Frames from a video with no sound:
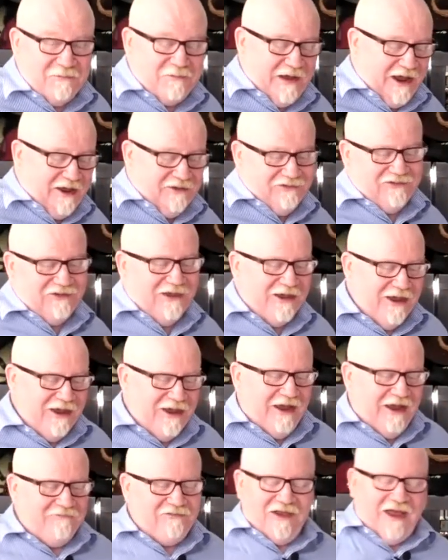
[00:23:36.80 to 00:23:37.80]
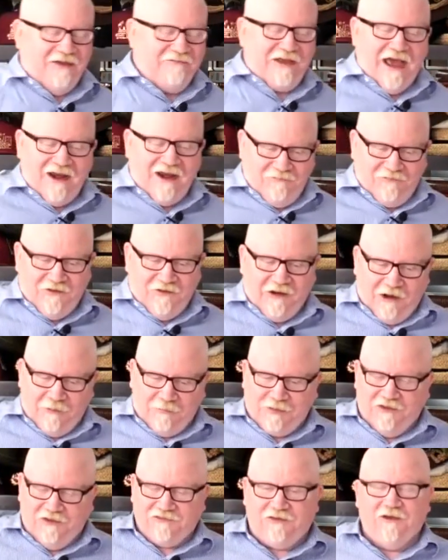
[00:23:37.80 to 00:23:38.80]
pounds. I've got to figure out a
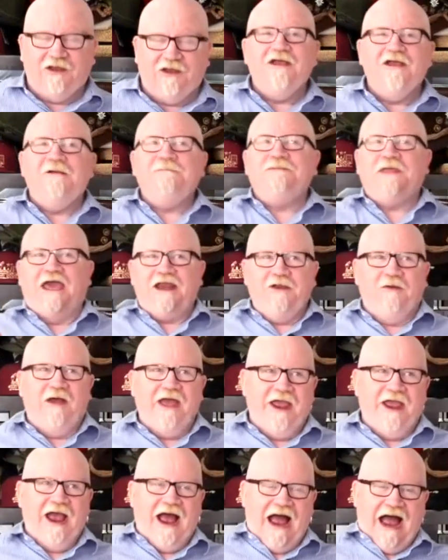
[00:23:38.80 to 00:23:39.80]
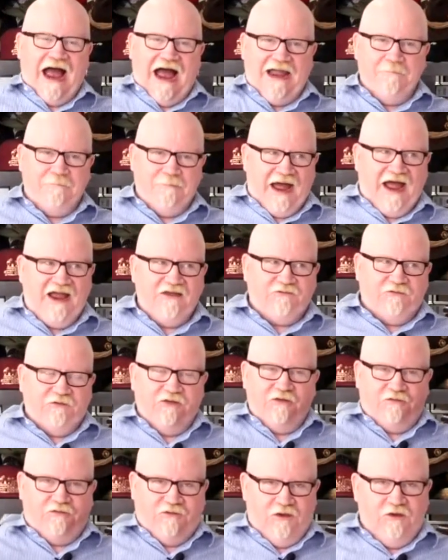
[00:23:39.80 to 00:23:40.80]
place to do it. Anyway, I buy for
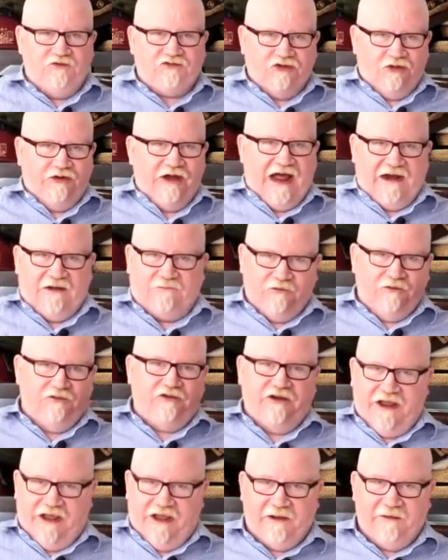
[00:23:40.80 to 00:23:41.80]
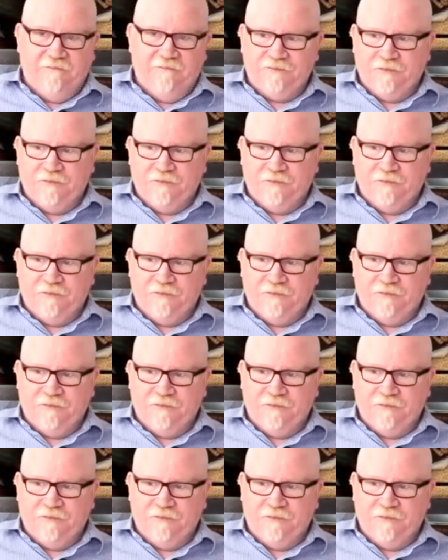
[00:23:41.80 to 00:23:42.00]
the future, not for today.